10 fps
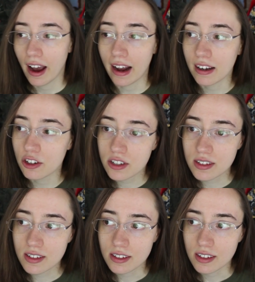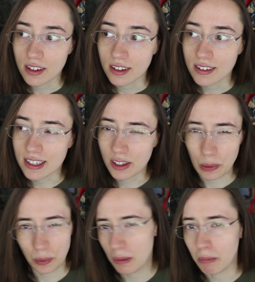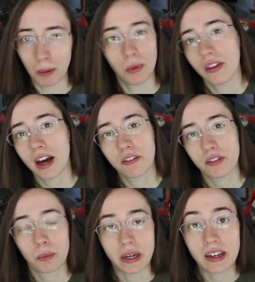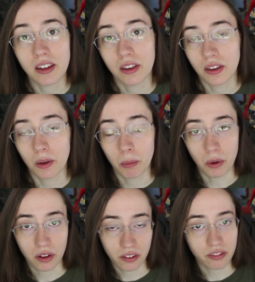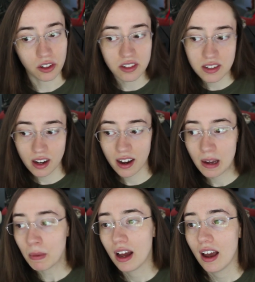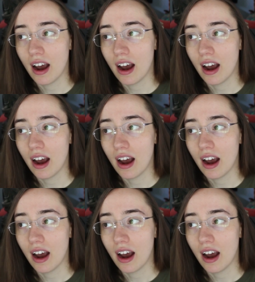And I just didn't remember that from reading the book the first time